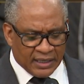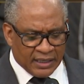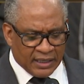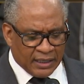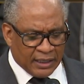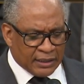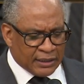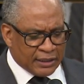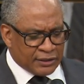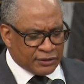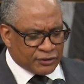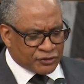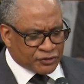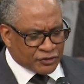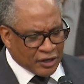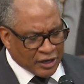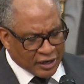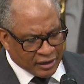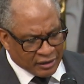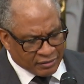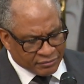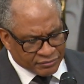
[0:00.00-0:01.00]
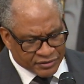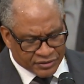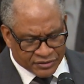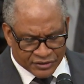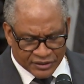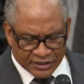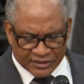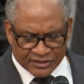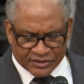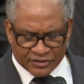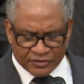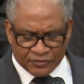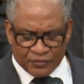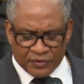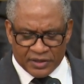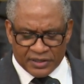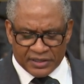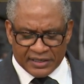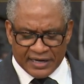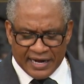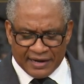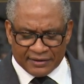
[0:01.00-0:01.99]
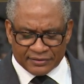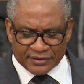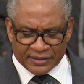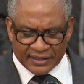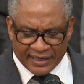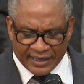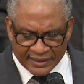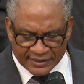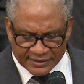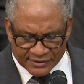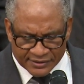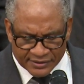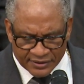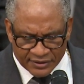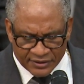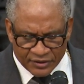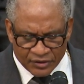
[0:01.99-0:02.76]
And in Psalm 61 in our text,